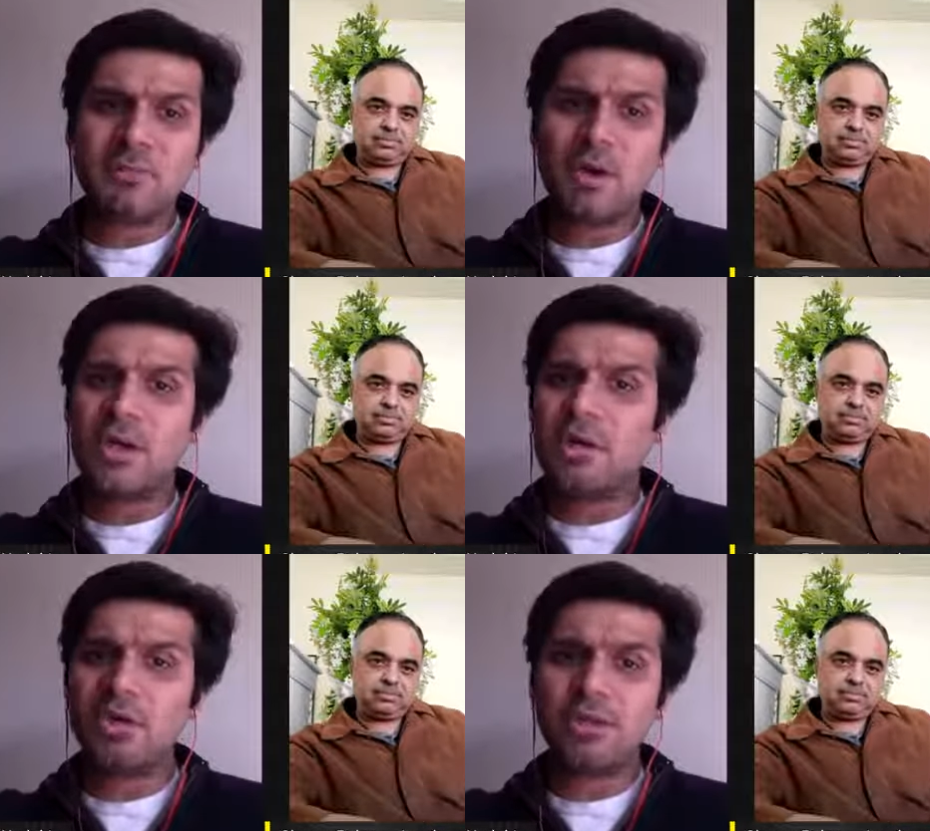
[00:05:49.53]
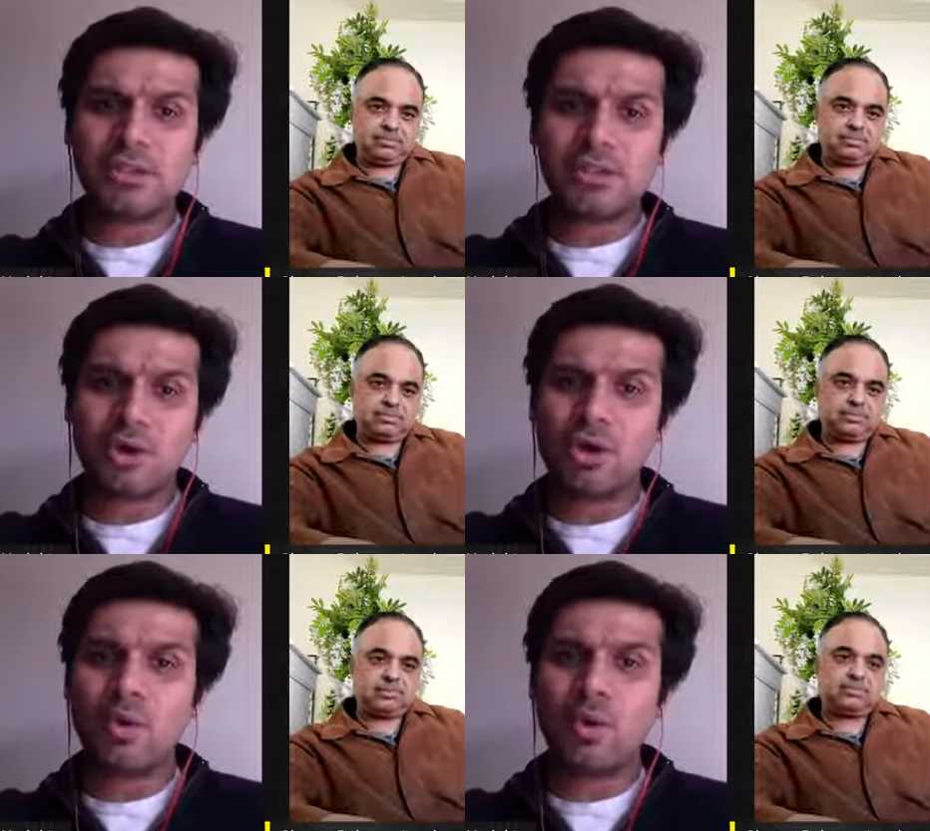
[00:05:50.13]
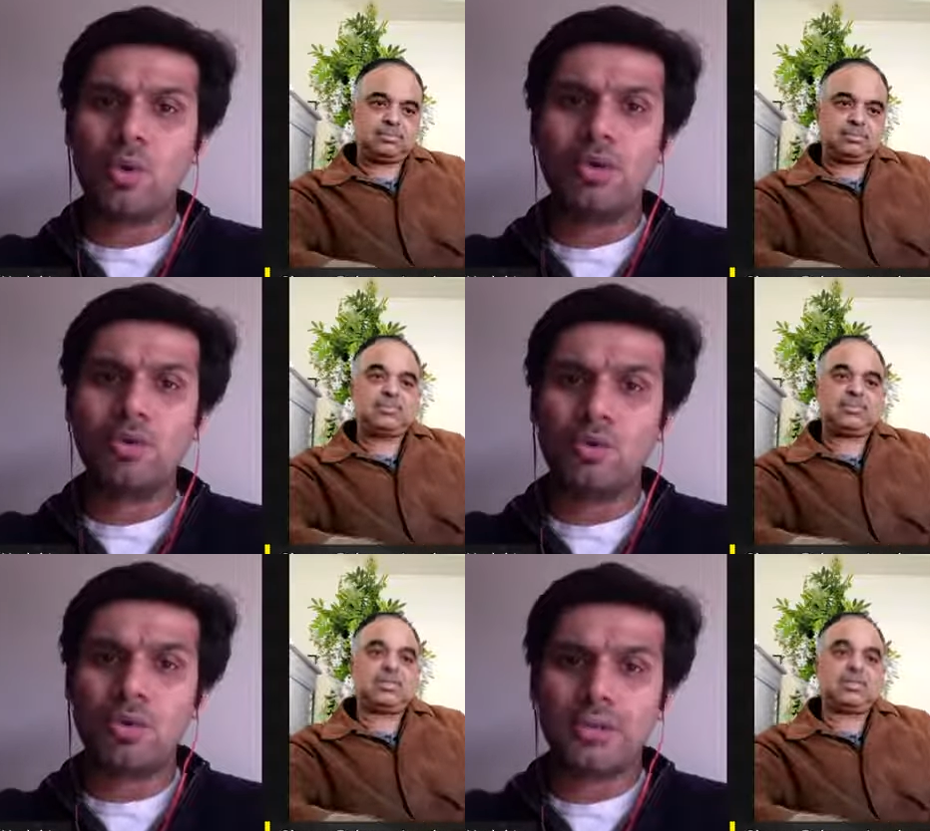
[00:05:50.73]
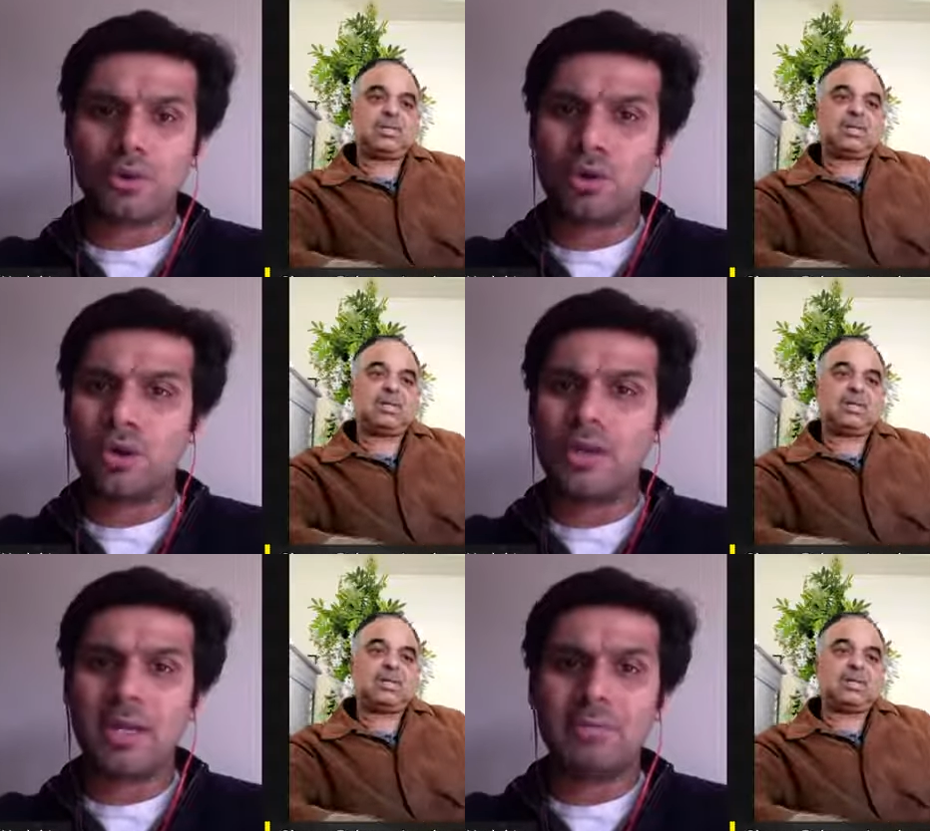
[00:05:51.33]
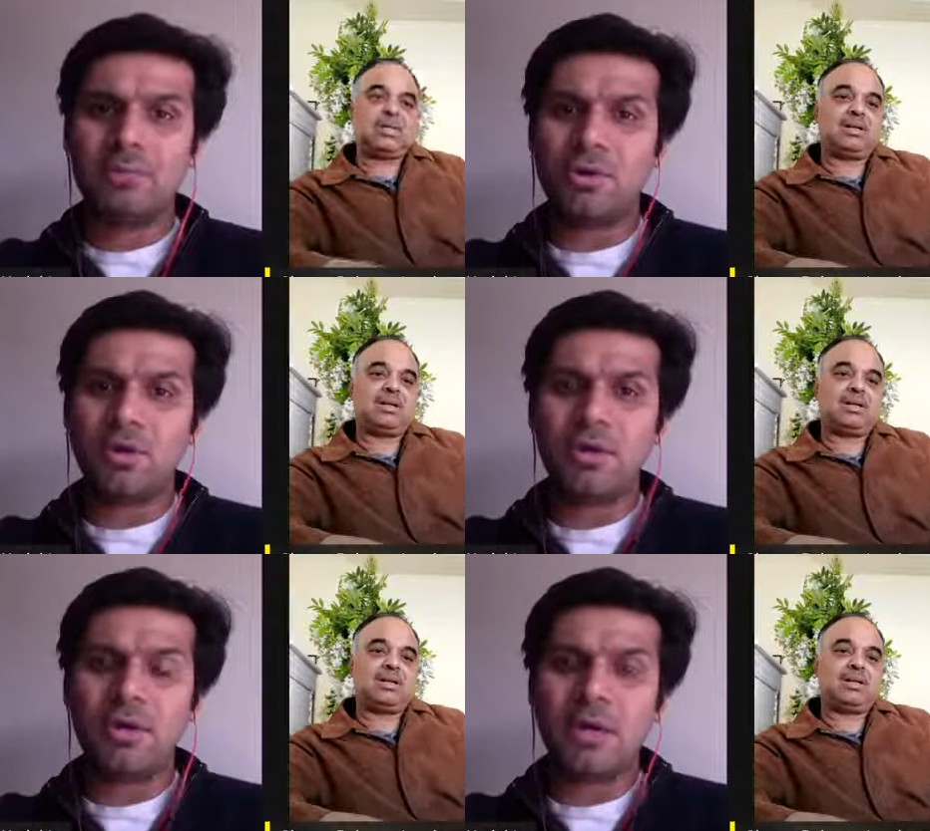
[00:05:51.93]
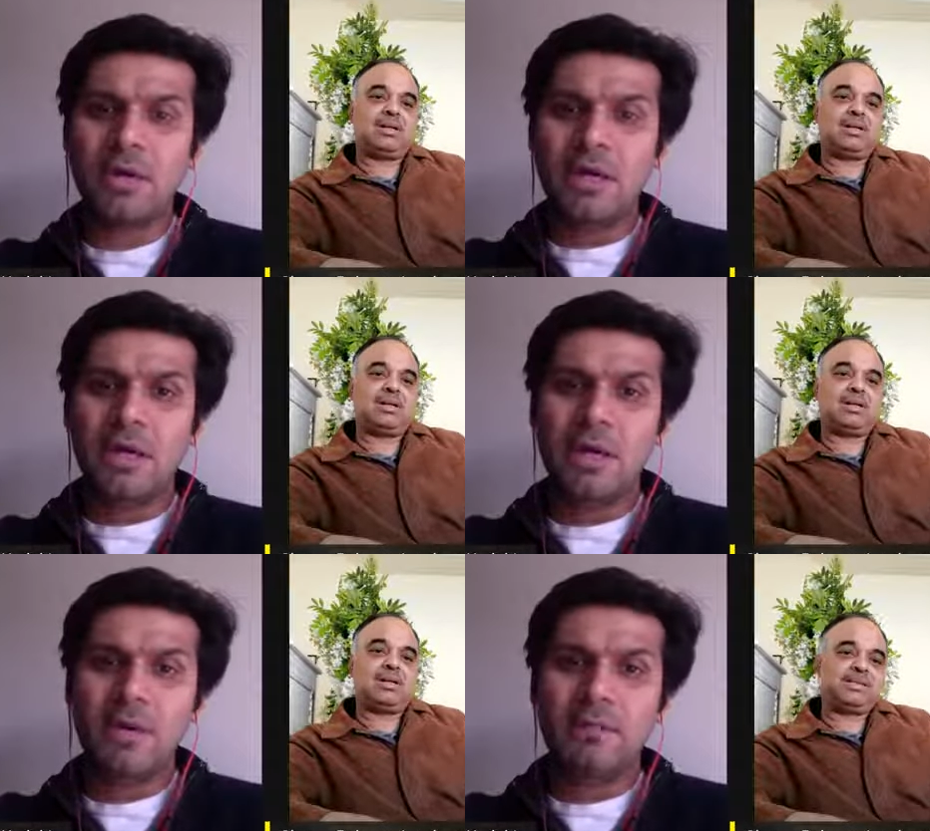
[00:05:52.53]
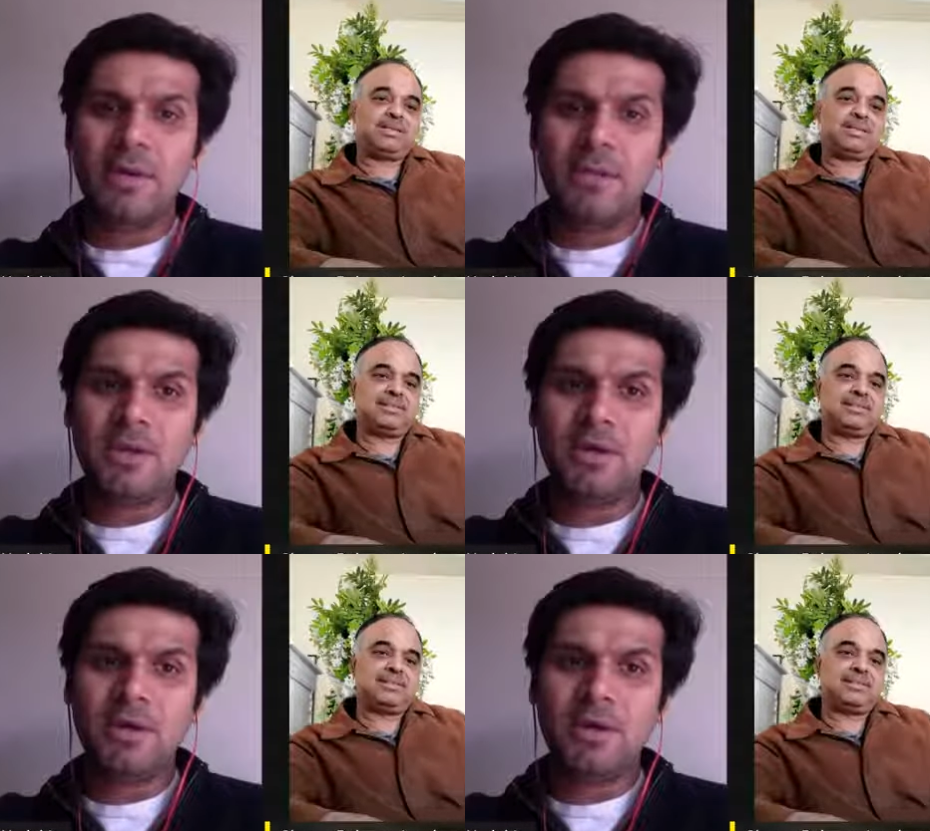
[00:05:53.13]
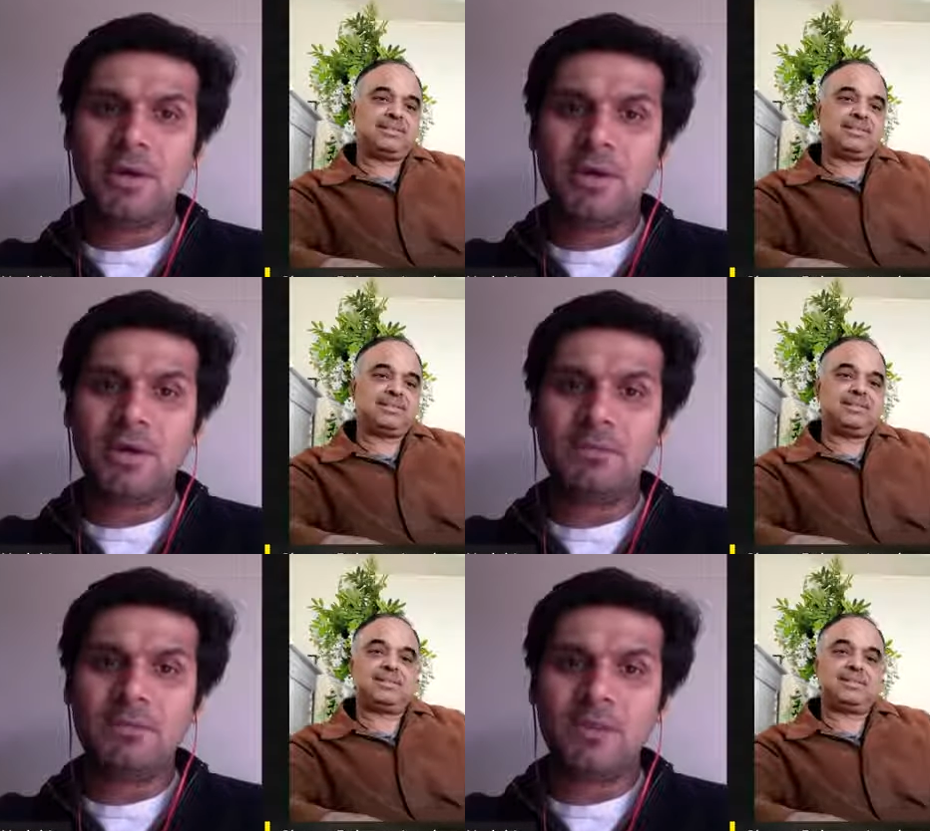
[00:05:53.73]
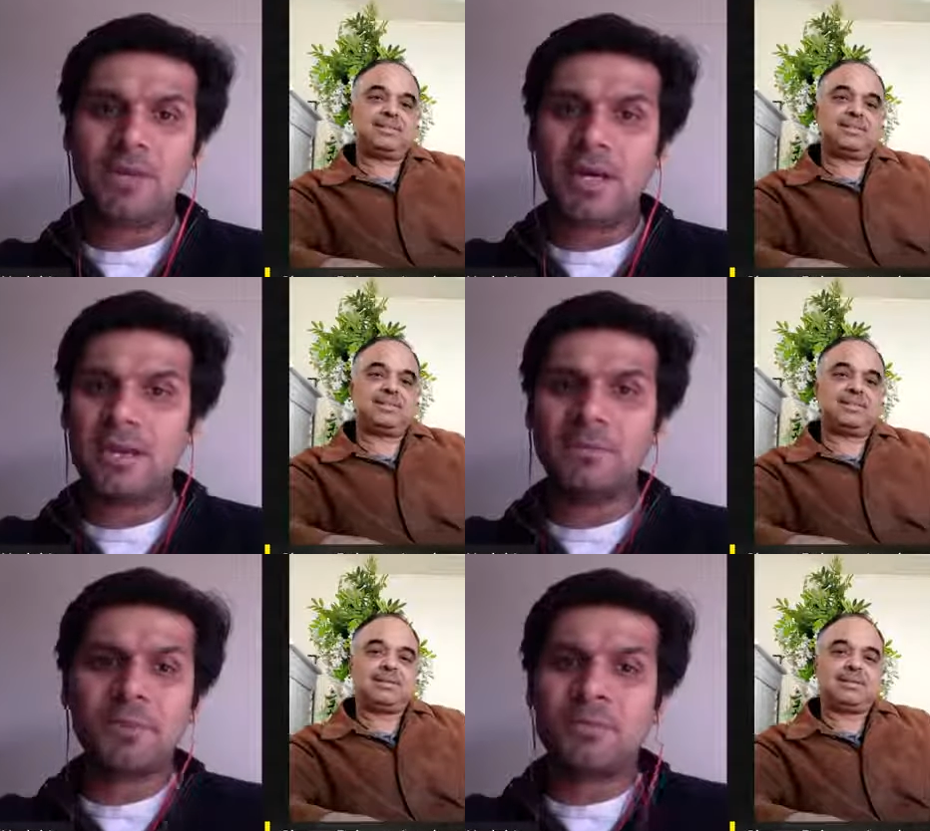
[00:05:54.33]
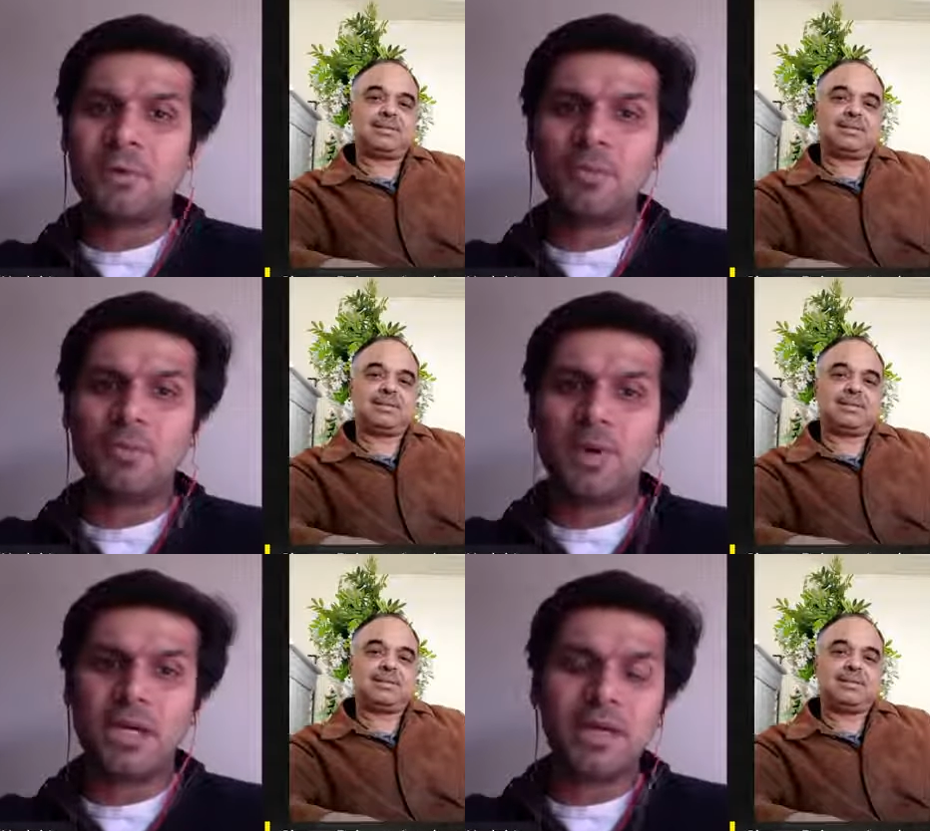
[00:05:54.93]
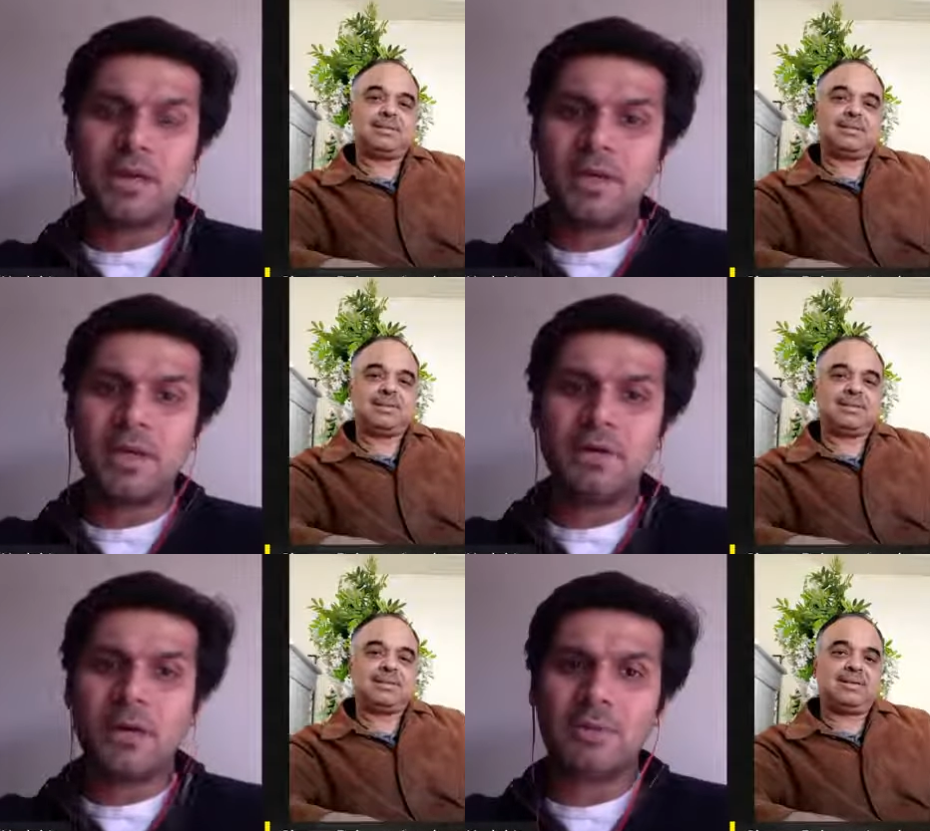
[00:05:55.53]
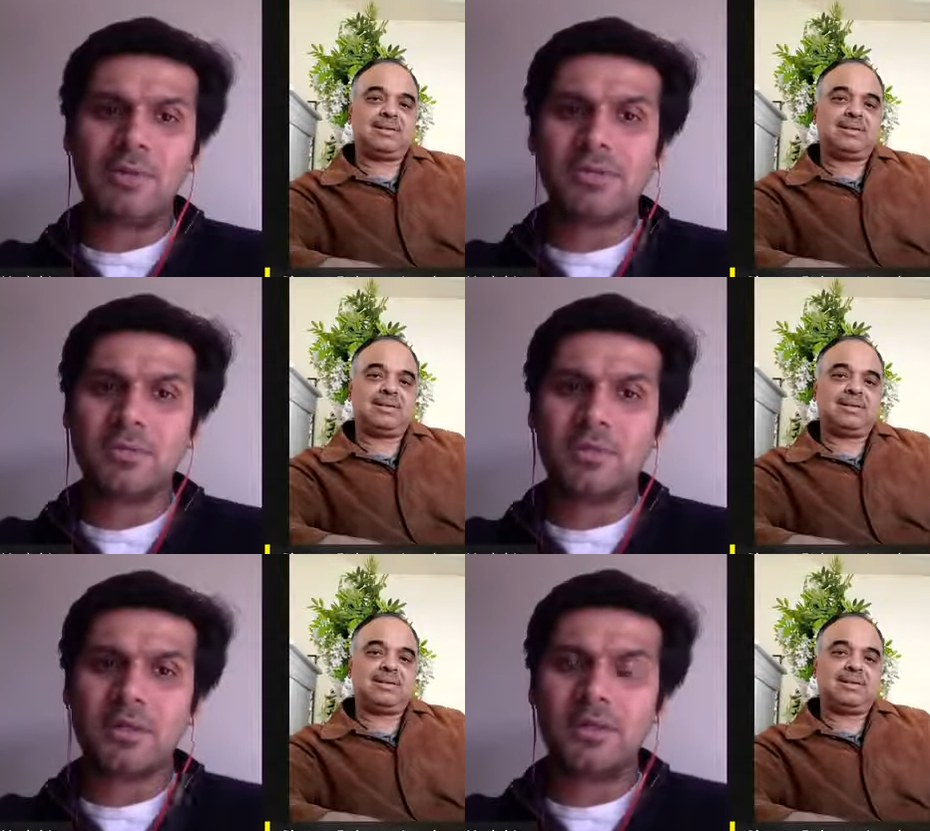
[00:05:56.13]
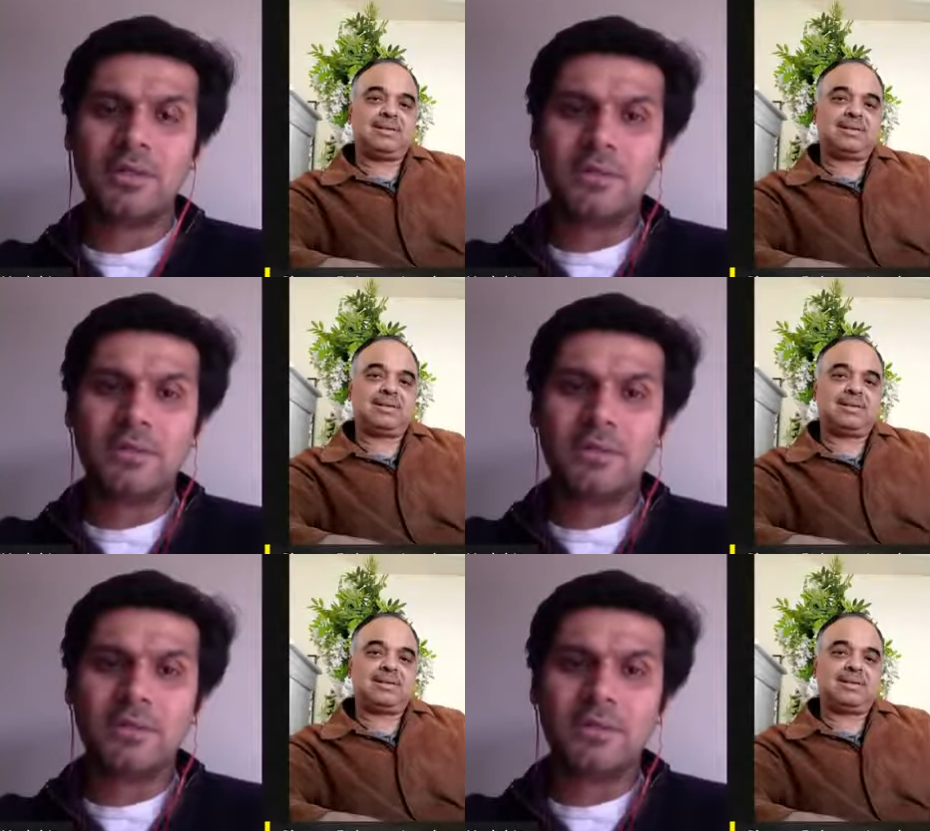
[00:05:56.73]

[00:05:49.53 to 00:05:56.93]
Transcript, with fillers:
Speaker 1: model, or it's your own? You, it's your name, your uh, baby, or uh, there are other people who work under it, or how does it work?